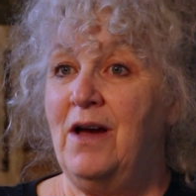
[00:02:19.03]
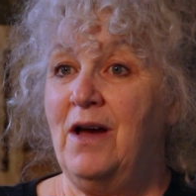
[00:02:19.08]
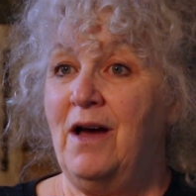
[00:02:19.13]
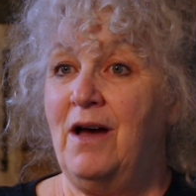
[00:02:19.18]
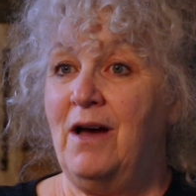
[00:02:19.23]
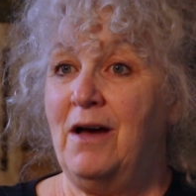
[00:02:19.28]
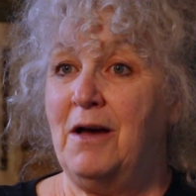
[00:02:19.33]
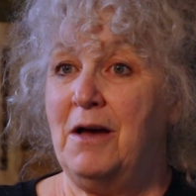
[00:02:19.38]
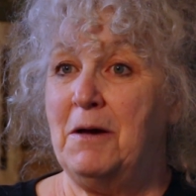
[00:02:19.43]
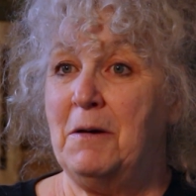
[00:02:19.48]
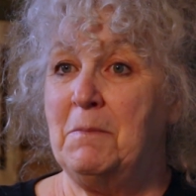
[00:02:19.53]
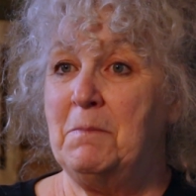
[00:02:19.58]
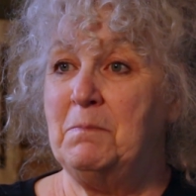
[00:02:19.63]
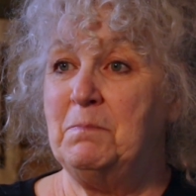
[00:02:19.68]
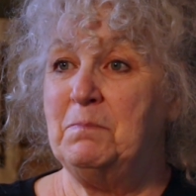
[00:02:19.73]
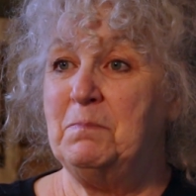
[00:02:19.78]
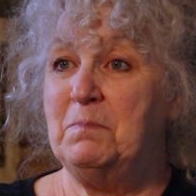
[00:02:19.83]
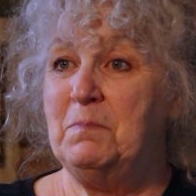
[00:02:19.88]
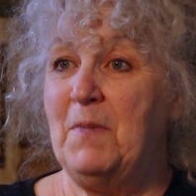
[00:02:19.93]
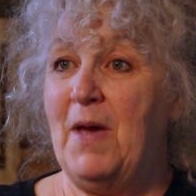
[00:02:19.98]

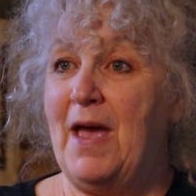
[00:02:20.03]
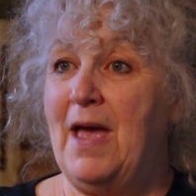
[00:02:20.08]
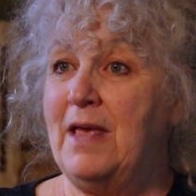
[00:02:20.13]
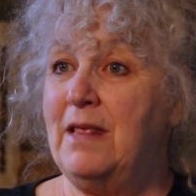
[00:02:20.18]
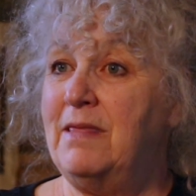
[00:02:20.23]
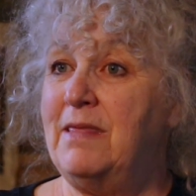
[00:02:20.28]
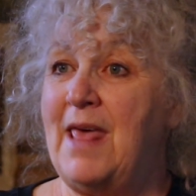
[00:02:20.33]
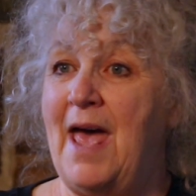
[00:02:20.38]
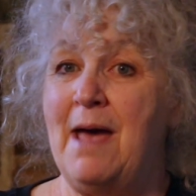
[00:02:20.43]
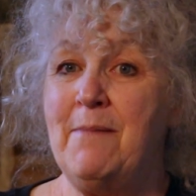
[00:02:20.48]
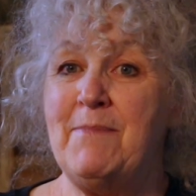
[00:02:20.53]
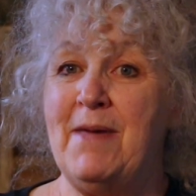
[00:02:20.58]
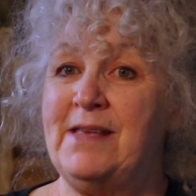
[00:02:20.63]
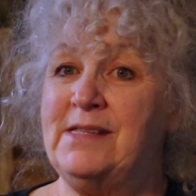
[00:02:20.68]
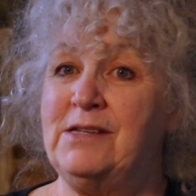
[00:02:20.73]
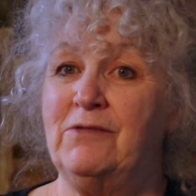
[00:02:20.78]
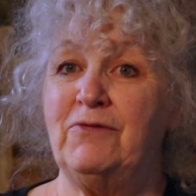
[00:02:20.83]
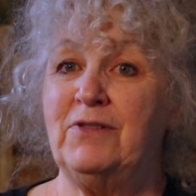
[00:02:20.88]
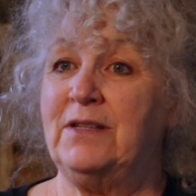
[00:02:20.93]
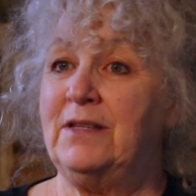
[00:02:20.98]
And that
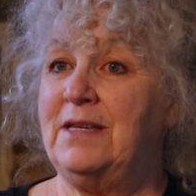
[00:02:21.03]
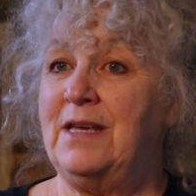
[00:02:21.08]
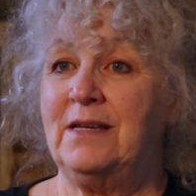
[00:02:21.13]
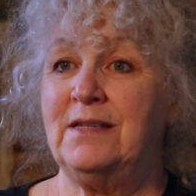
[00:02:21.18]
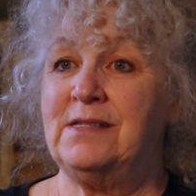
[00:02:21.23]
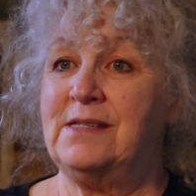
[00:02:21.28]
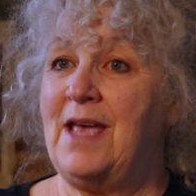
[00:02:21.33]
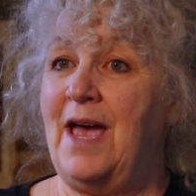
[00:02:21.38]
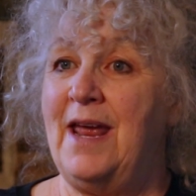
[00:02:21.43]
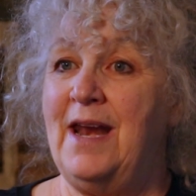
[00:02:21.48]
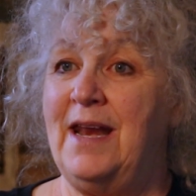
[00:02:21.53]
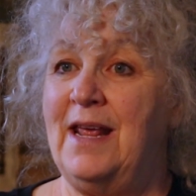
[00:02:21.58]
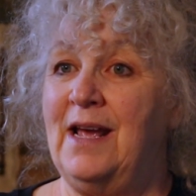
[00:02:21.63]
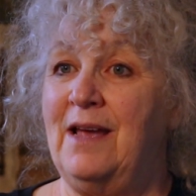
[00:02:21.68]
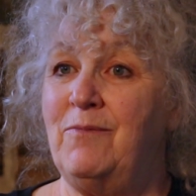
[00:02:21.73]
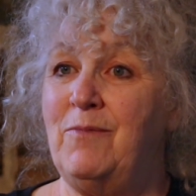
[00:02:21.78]
makes it really exciting. I